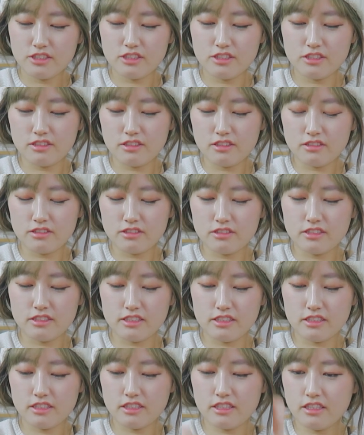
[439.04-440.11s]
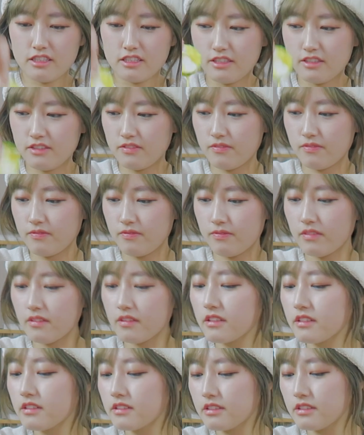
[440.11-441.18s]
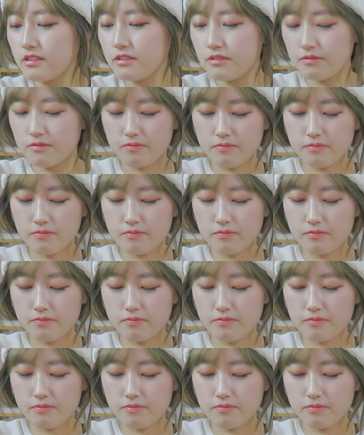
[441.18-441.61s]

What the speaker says: she's a little sick. So.